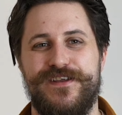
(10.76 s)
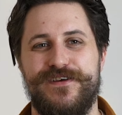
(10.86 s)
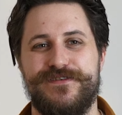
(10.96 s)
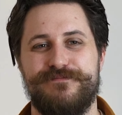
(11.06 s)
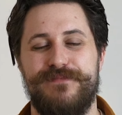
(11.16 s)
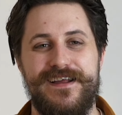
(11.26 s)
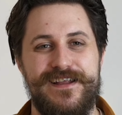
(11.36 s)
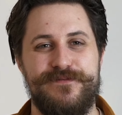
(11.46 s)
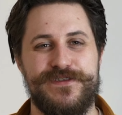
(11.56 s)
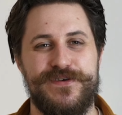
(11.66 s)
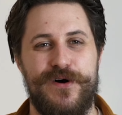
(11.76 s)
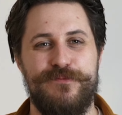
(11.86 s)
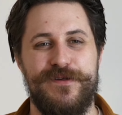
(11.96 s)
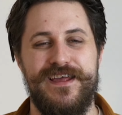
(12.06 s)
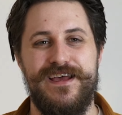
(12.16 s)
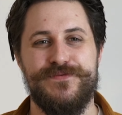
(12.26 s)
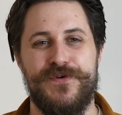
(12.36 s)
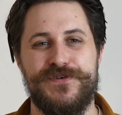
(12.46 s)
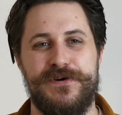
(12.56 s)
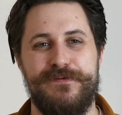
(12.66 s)
News. My name's Tom and here's
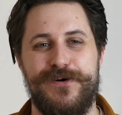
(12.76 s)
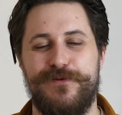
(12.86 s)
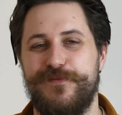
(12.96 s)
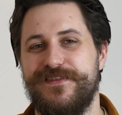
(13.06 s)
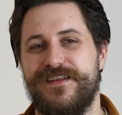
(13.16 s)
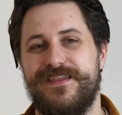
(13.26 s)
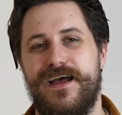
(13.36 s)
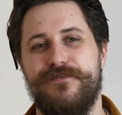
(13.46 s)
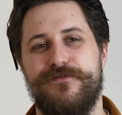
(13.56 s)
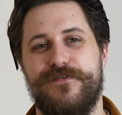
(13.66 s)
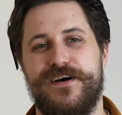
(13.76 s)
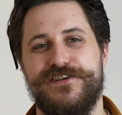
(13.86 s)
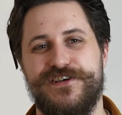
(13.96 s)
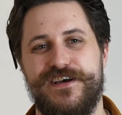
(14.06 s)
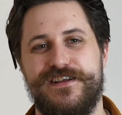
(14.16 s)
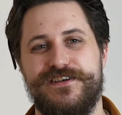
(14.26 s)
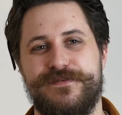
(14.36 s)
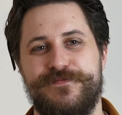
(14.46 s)
what's coming up in the life of our church.